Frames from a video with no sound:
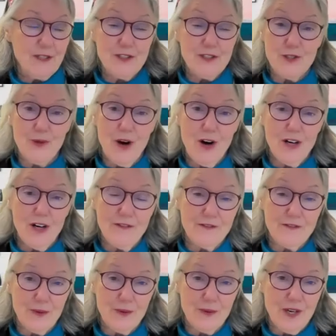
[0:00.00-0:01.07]
But a true
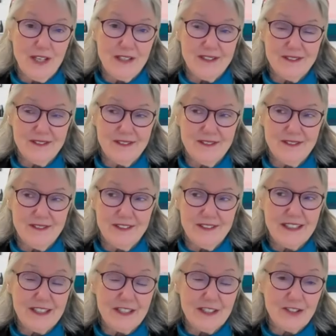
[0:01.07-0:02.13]
heartfelt one
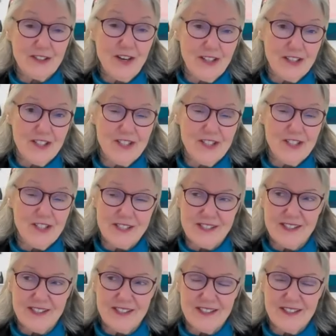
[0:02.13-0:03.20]
really
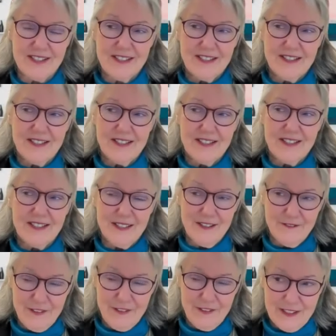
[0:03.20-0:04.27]
acknowledges
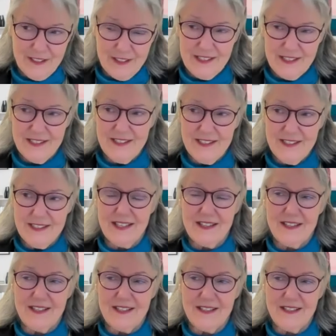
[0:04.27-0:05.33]
the feelings
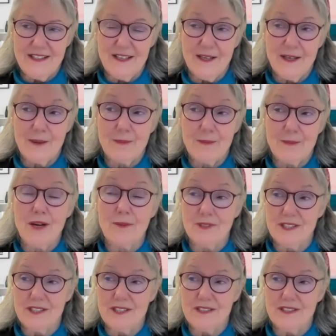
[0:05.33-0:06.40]
and the uh,
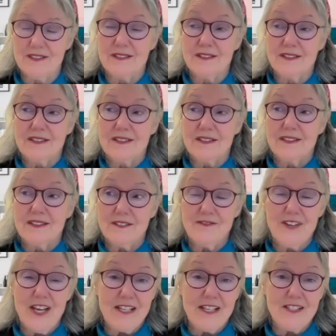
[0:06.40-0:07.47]
abrupt,
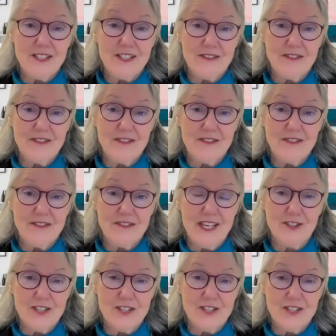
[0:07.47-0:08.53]
invasive
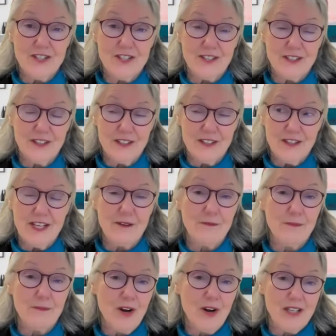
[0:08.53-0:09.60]
energy that, that
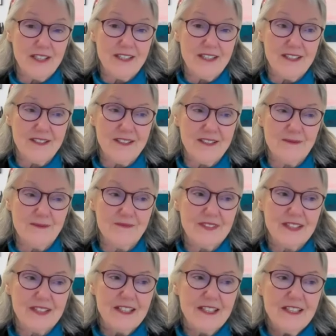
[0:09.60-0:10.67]
they brought in.
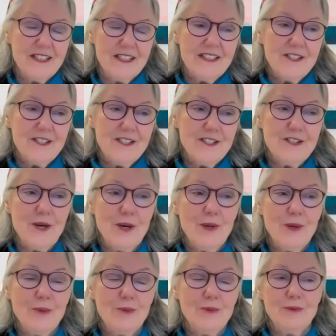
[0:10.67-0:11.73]

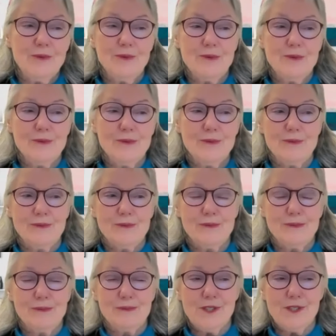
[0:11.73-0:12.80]
So
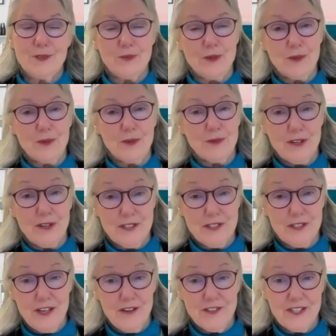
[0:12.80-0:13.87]
Let's work with
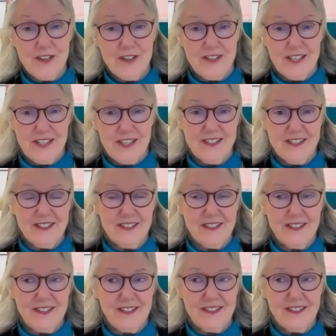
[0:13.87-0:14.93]
ourselves on this.